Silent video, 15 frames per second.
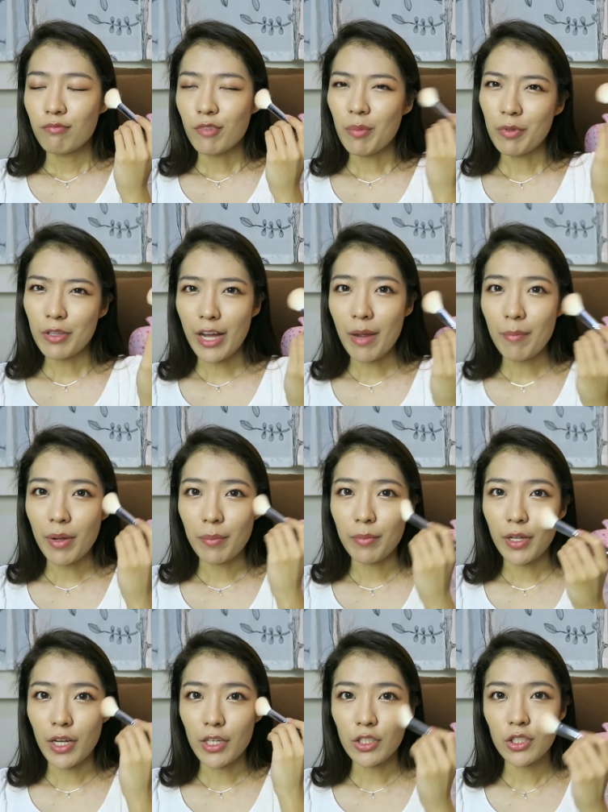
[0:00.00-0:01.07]
apply my
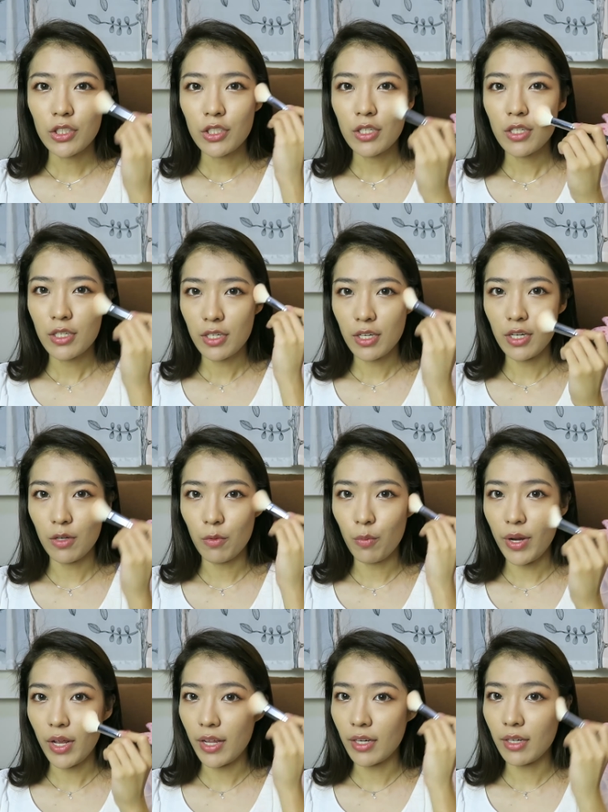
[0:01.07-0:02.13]
blush in a
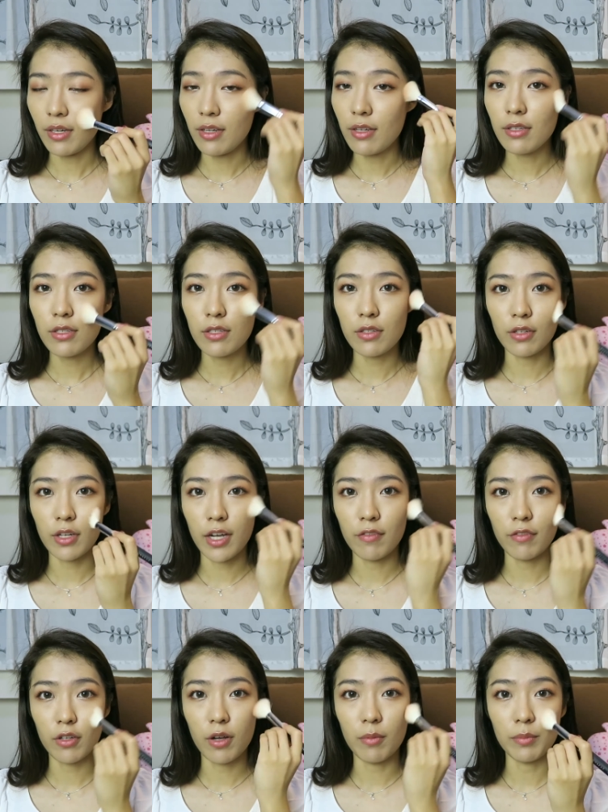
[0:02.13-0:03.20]
way like this to kind
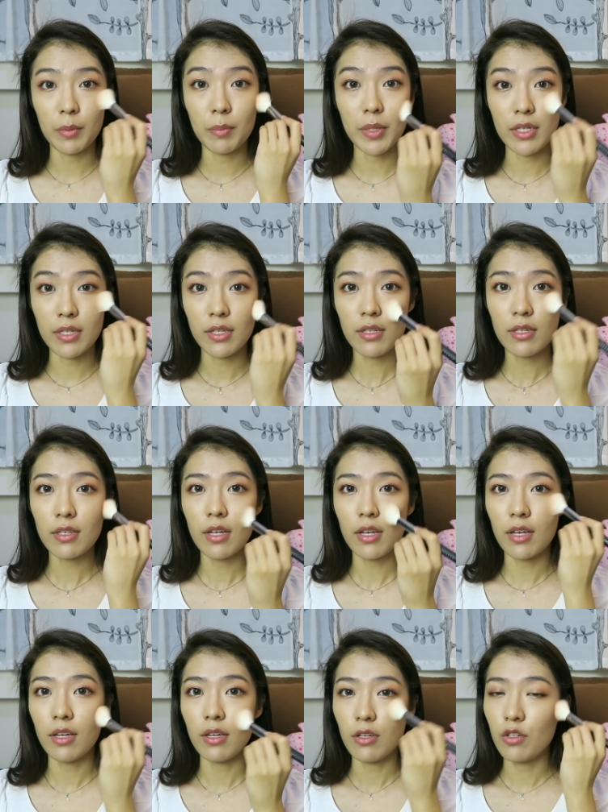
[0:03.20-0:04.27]
of complement it
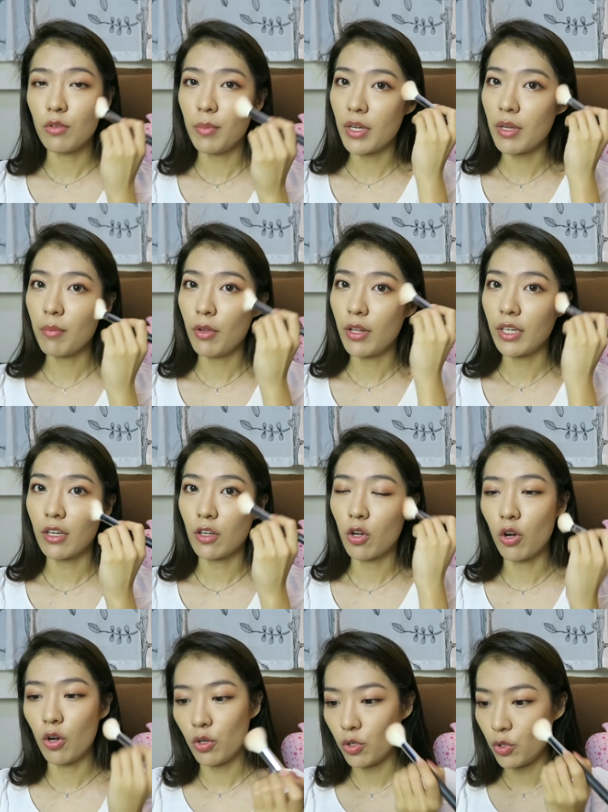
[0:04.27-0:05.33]
and to make it more like a
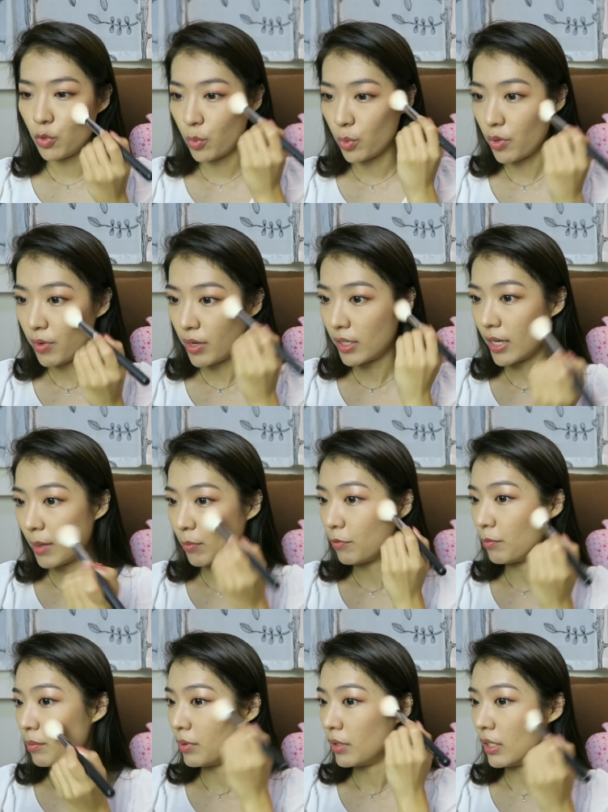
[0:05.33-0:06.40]
contouring type
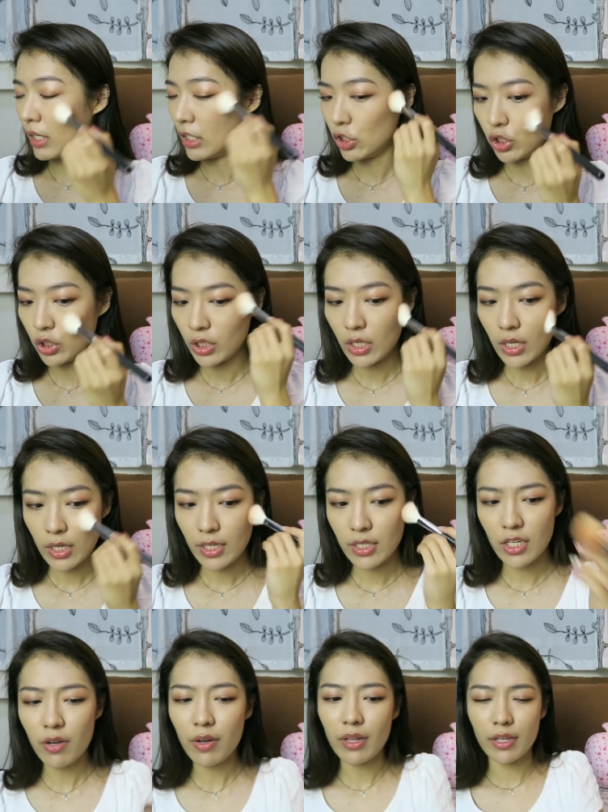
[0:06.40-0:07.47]
of blush. That's
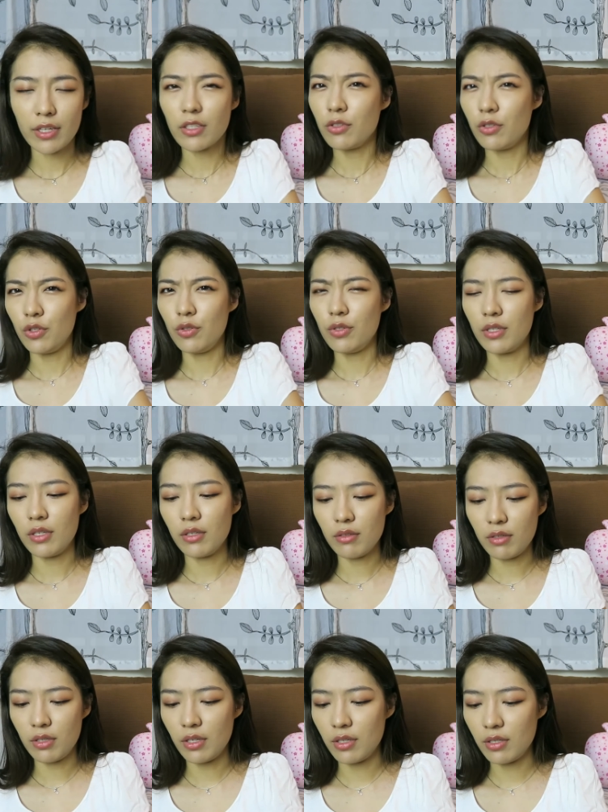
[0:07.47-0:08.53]
how I like to use it,
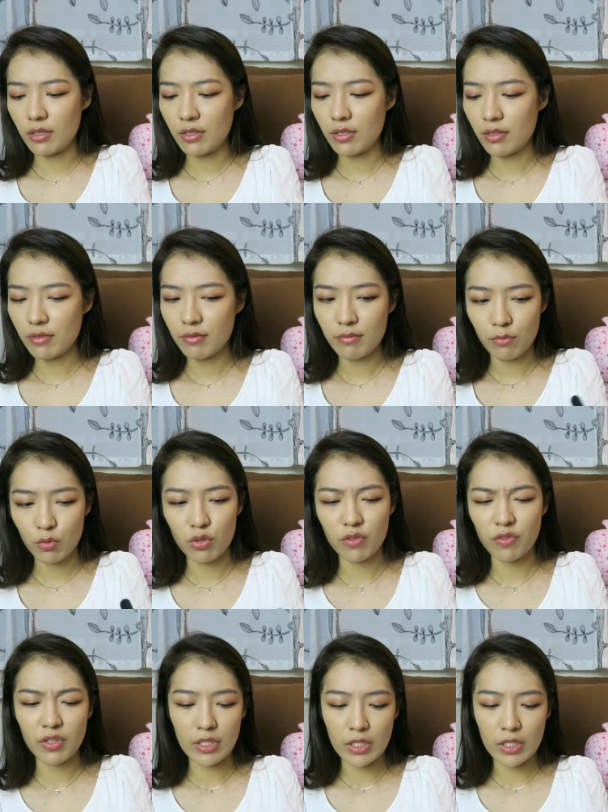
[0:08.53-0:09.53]
yes, most of the